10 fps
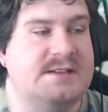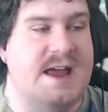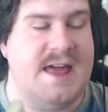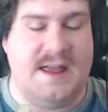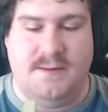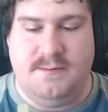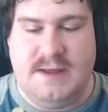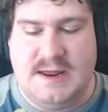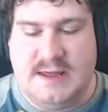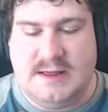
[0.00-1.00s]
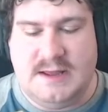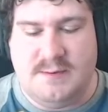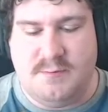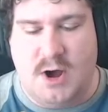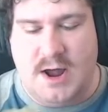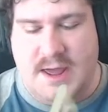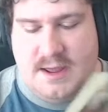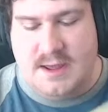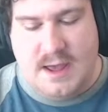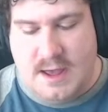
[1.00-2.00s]
and I immediately bought it,
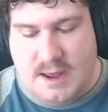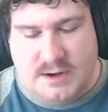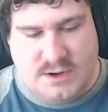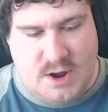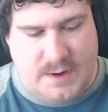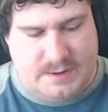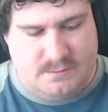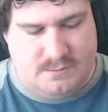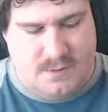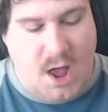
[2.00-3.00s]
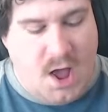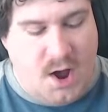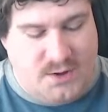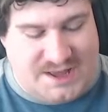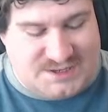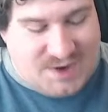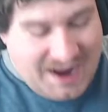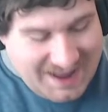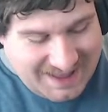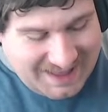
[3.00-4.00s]
knowing, oh, that's
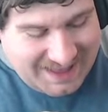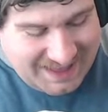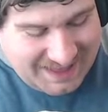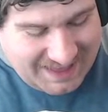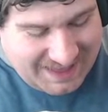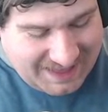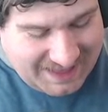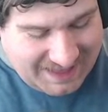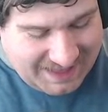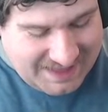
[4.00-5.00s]
right.